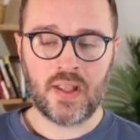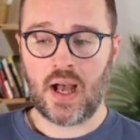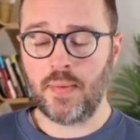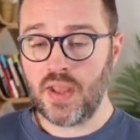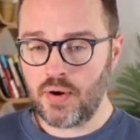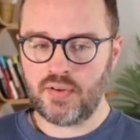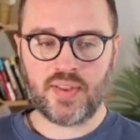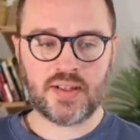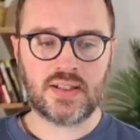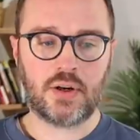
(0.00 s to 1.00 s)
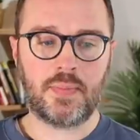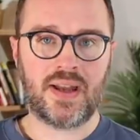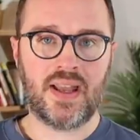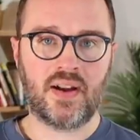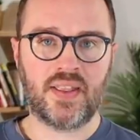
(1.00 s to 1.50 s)
And the only other thing to tell you
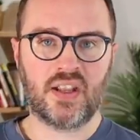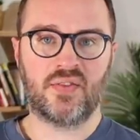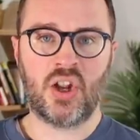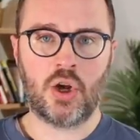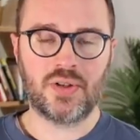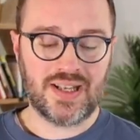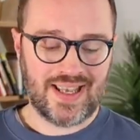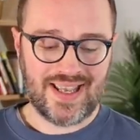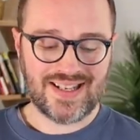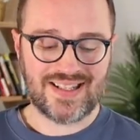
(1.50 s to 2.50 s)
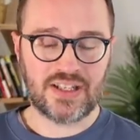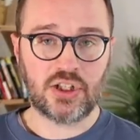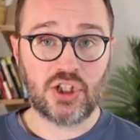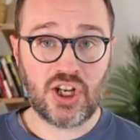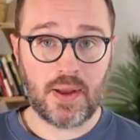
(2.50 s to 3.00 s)
about here, I think of note, is that
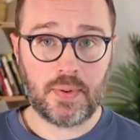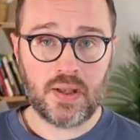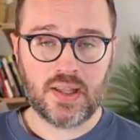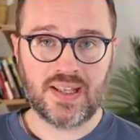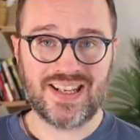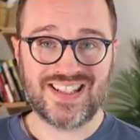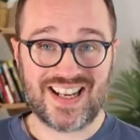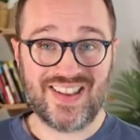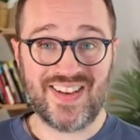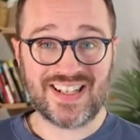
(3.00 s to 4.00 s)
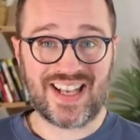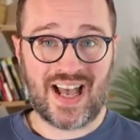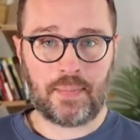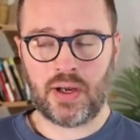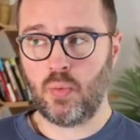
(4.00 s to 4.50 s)
Chip, the savings
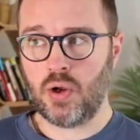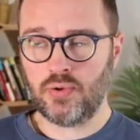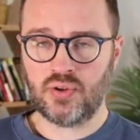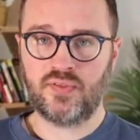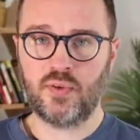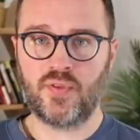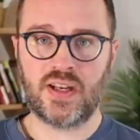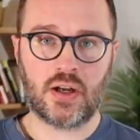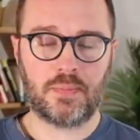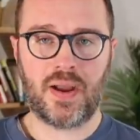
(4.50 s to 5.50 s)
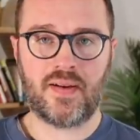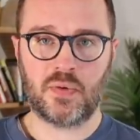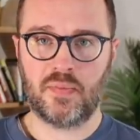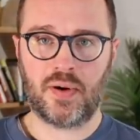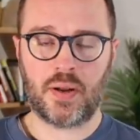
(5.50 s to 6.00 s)
app, and I will do a full video comparing it
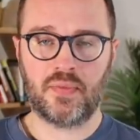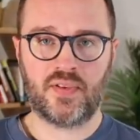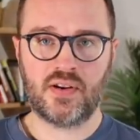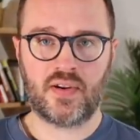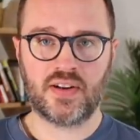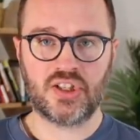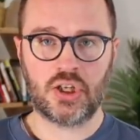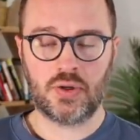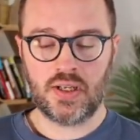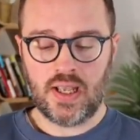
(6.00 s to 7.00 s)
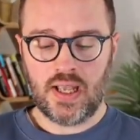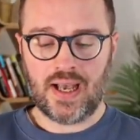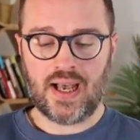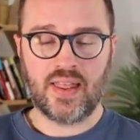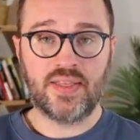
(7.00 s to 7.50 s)
with Plum very, very soon.
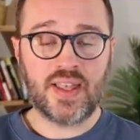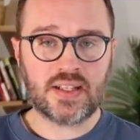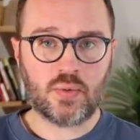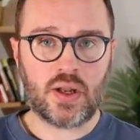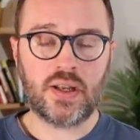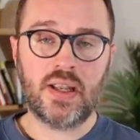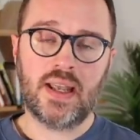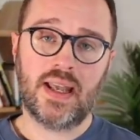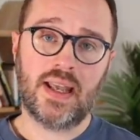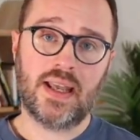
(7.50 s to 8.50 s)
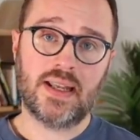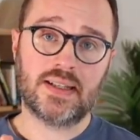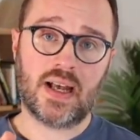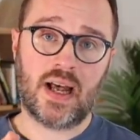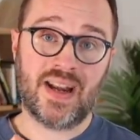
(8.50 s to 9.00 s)
This one
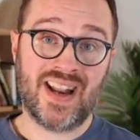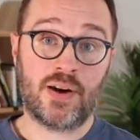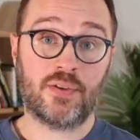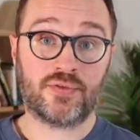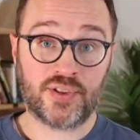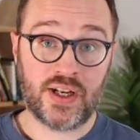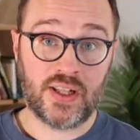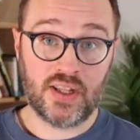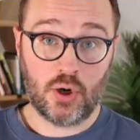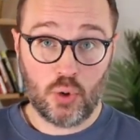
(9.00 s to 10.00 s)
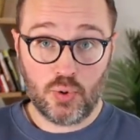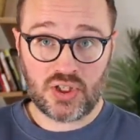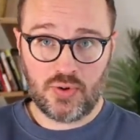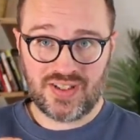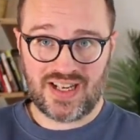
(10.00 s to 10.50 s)
is now free. The
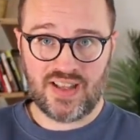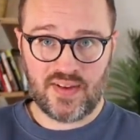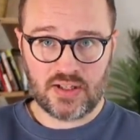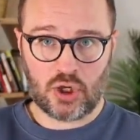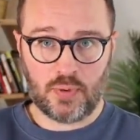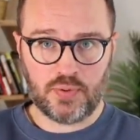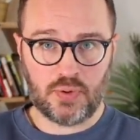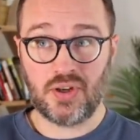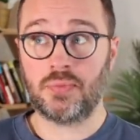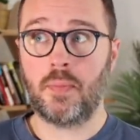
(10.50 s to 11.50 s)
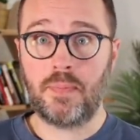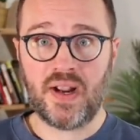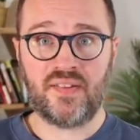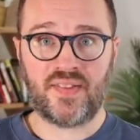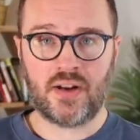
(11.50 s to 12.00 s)
auto savings option, which I'm a
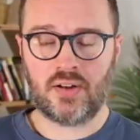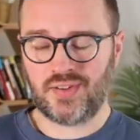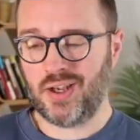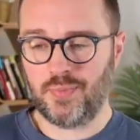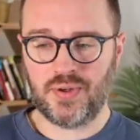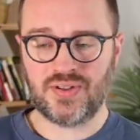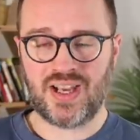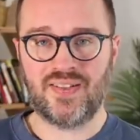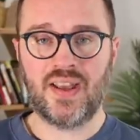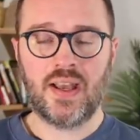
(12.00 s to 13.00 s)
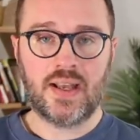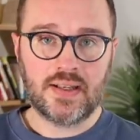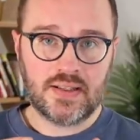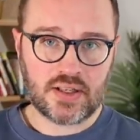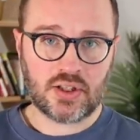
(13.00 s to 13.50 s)
big fan of to help you save,
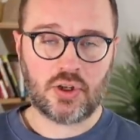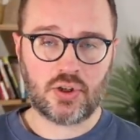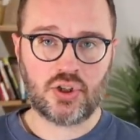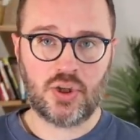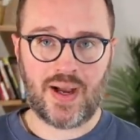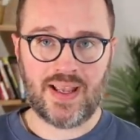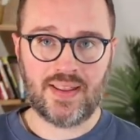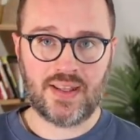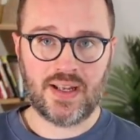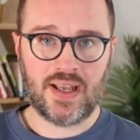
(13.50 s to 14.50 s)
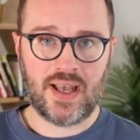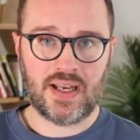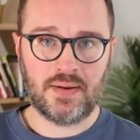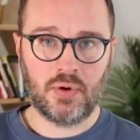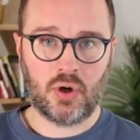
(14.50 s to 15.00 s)
doesn't cost you a thing
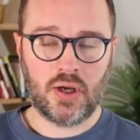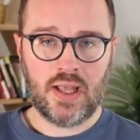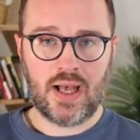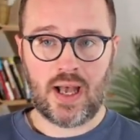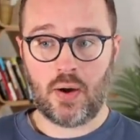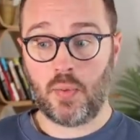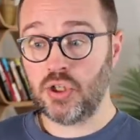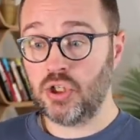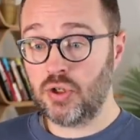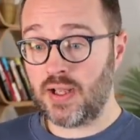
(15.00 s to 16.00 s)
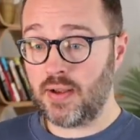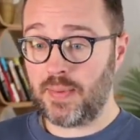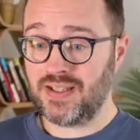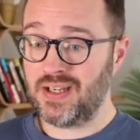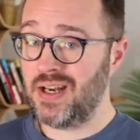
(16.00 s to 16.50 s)
anymore. Once you do that,
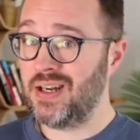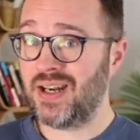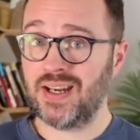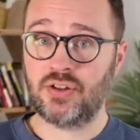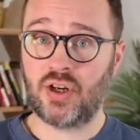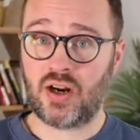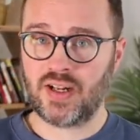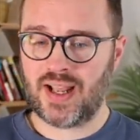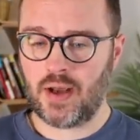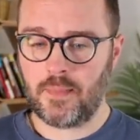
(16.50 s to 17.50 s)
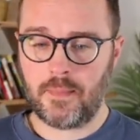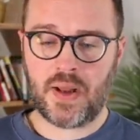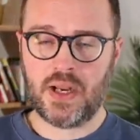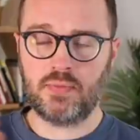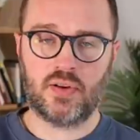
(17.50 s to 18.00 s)
basically it connects to your current account,
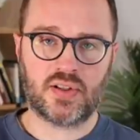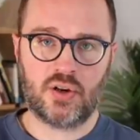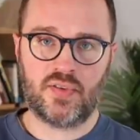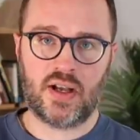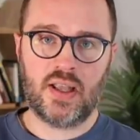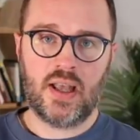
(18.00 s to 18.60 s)
money moves over.